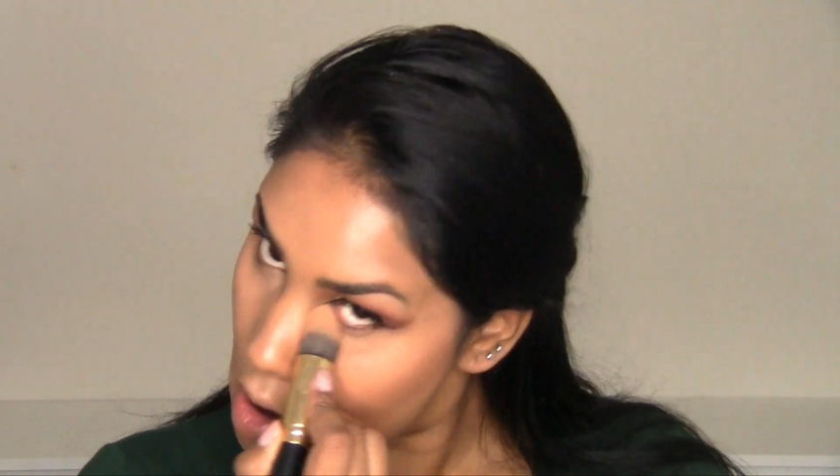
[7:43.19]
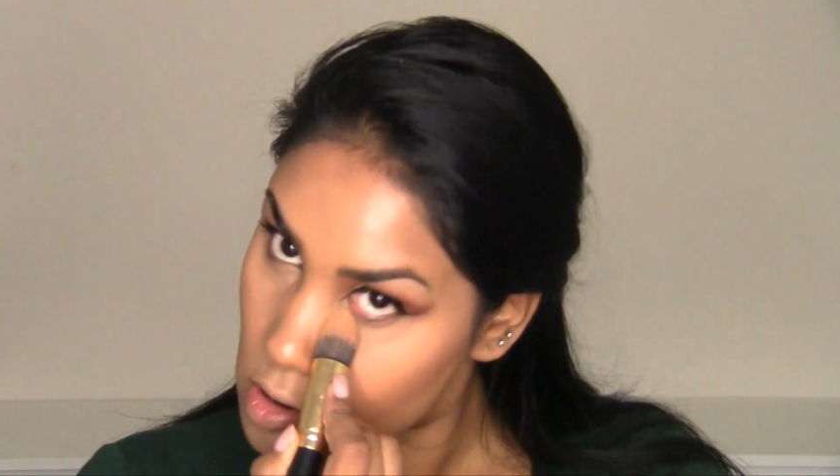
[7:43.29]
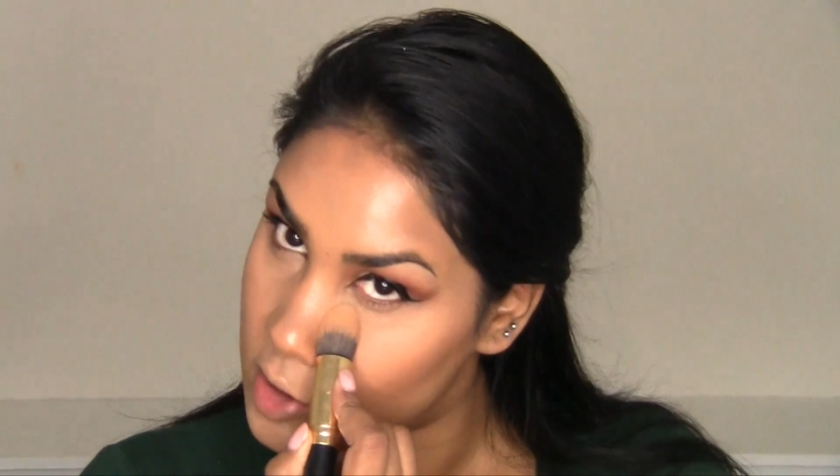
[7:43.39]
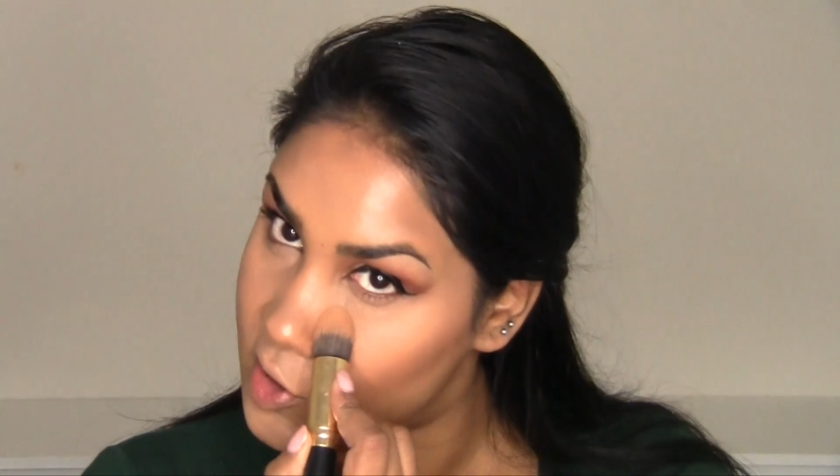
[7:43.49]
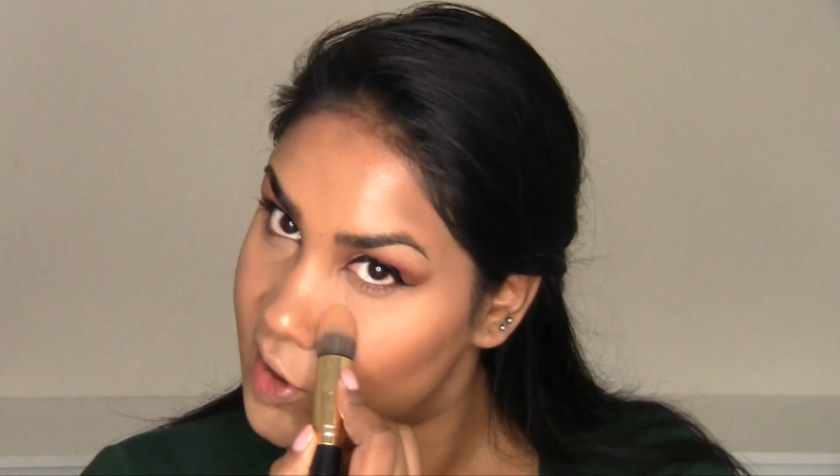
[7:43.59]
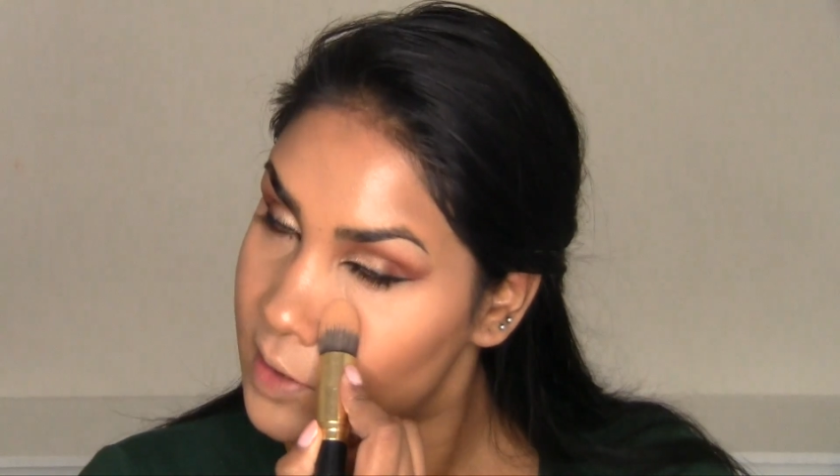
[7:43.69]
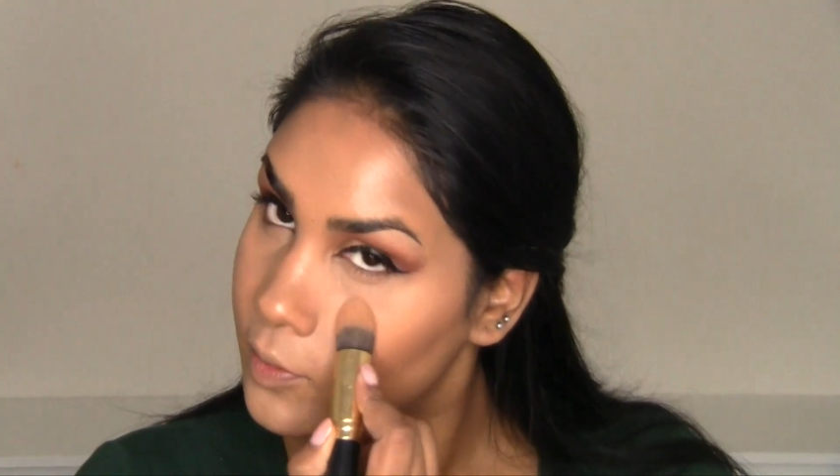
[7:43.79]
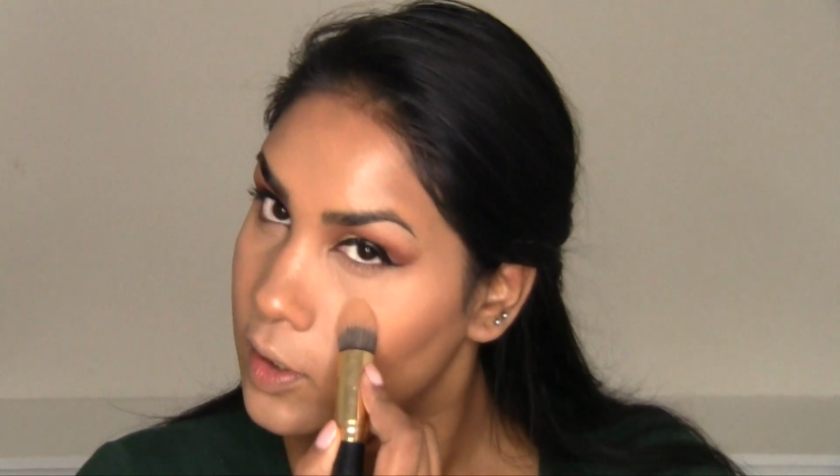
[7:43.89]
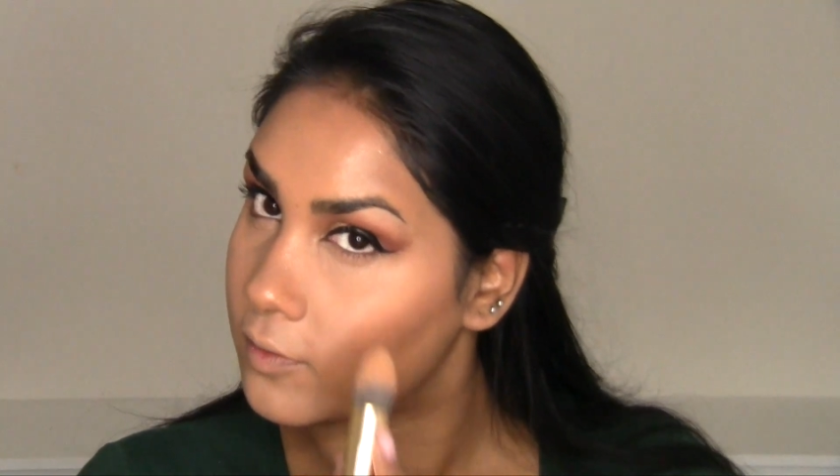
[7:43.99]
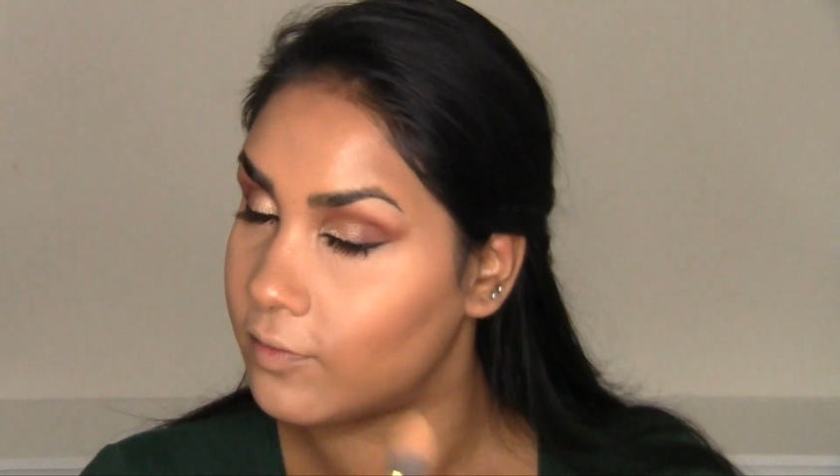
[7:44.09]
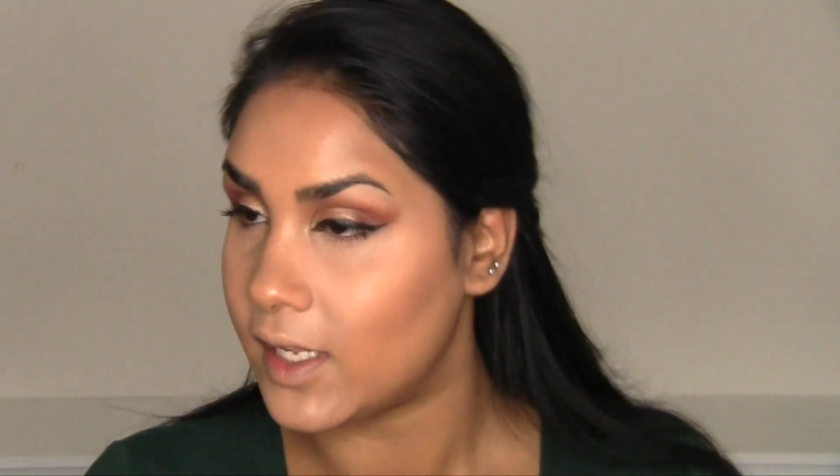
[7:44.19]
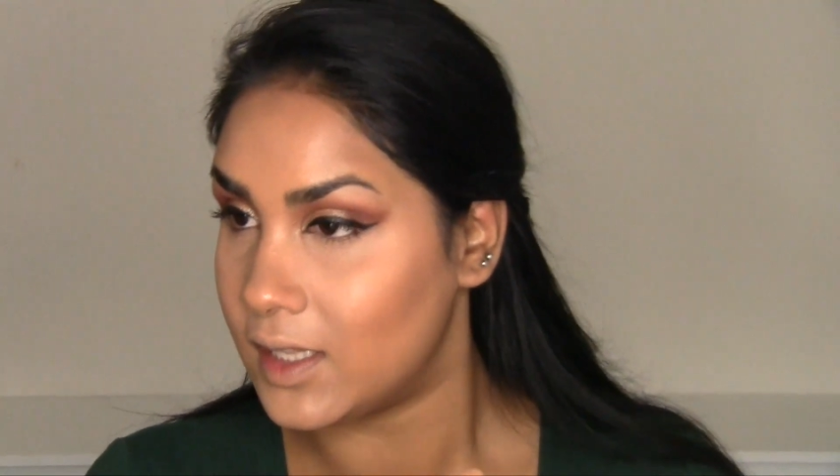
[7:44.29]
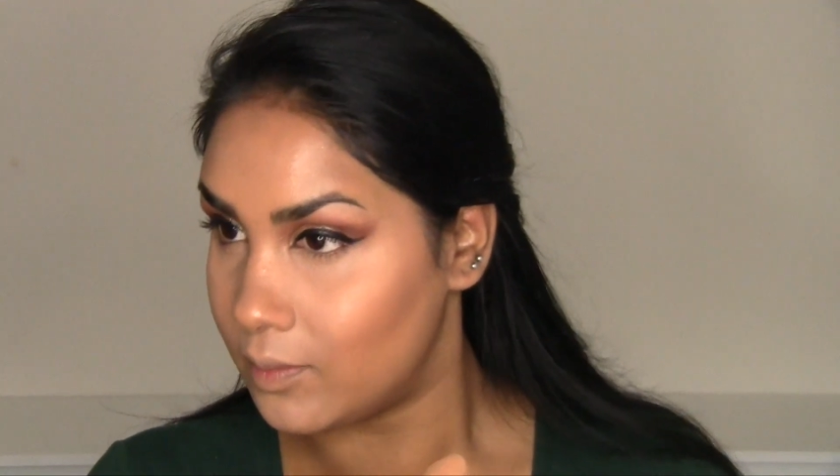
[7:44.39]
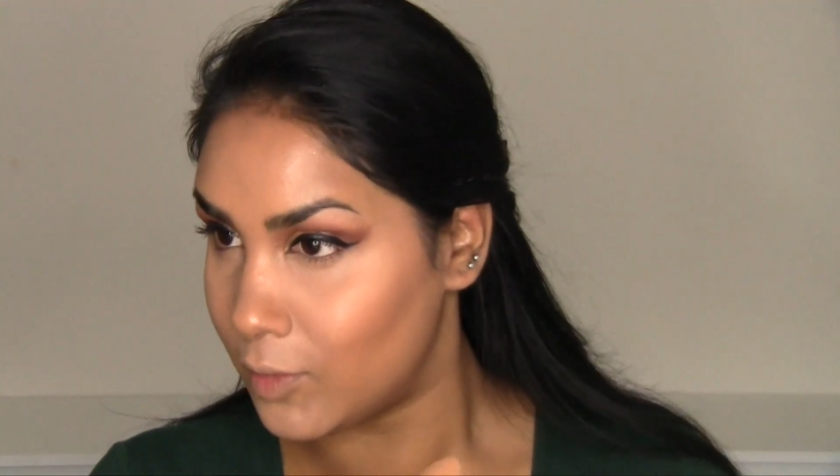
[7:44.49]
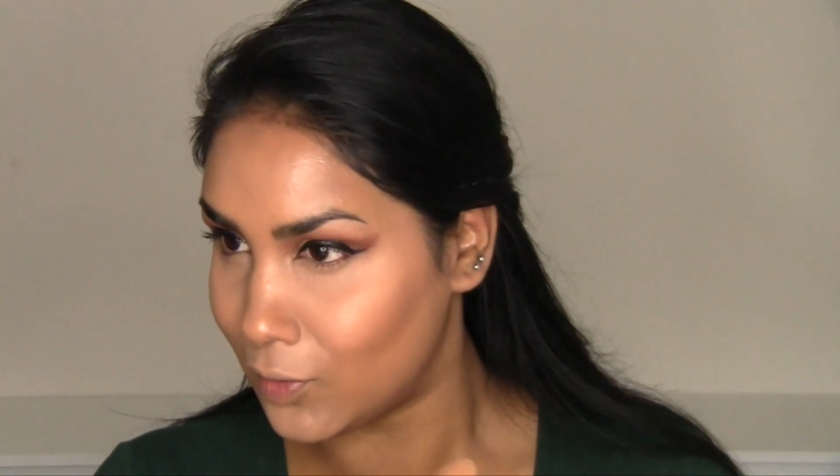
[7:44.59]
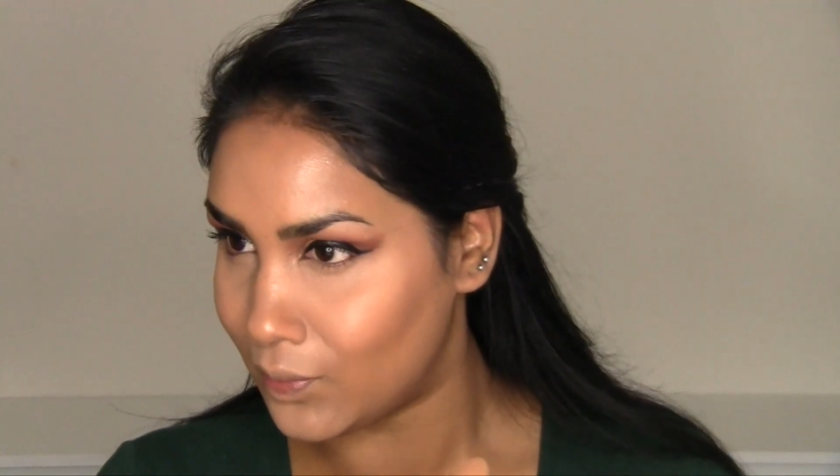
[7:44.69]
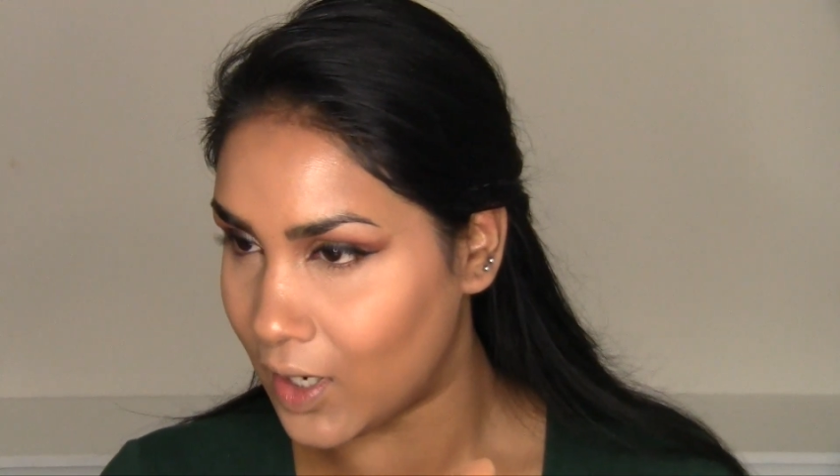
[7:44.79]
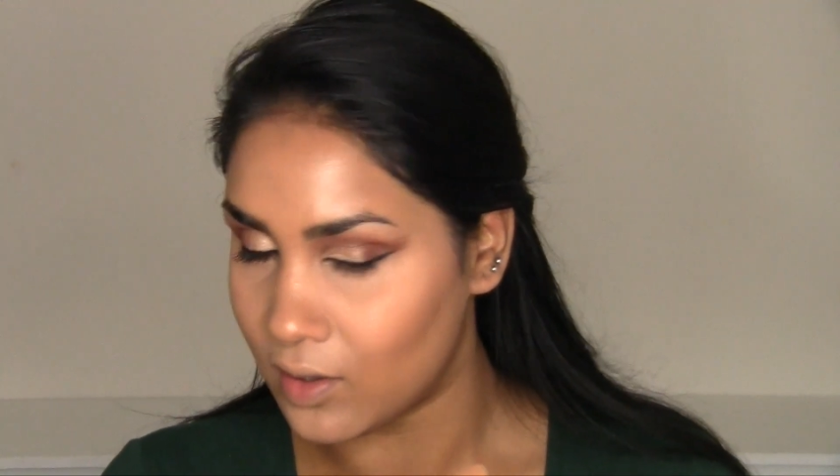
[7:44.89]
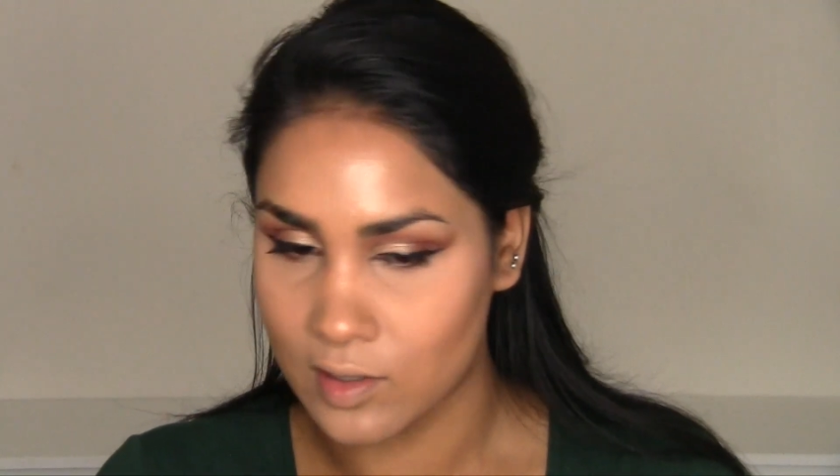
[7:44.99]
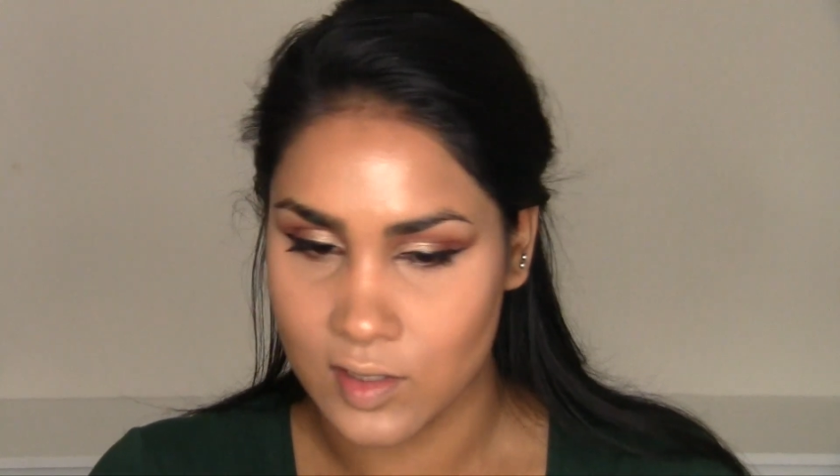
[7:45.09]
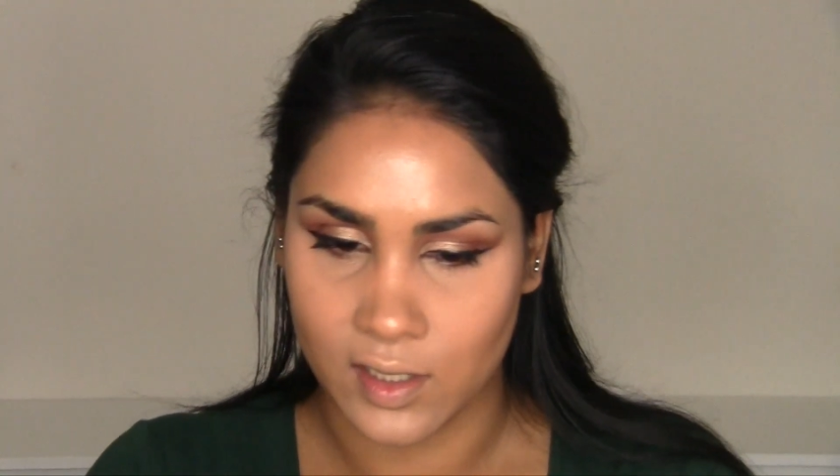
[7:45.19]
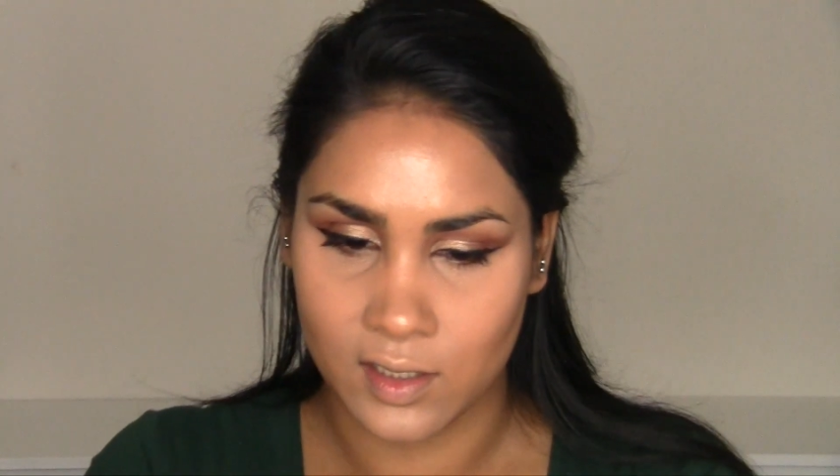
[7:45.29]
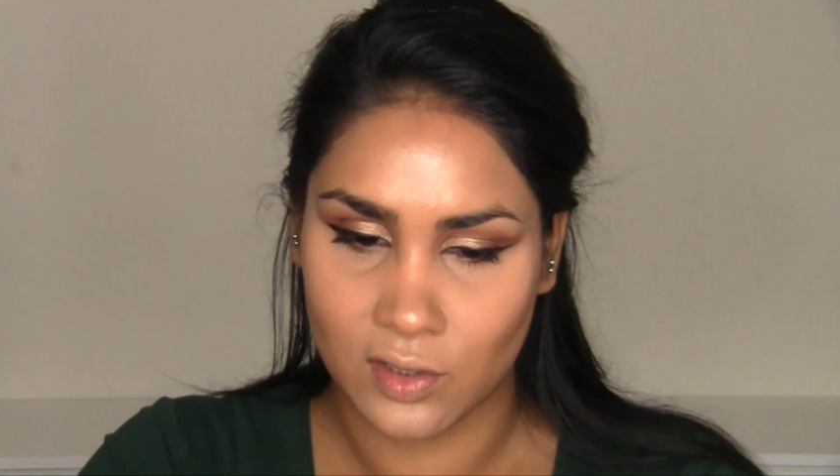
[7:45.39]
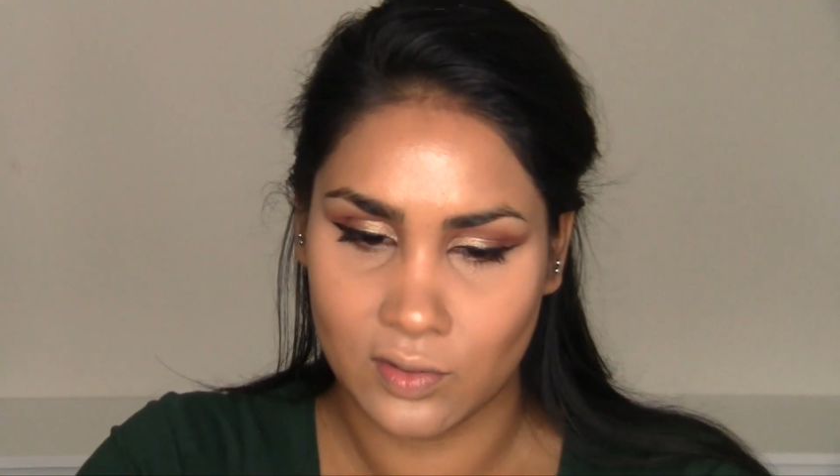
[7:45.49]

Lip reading: or cheaper finely milled powders I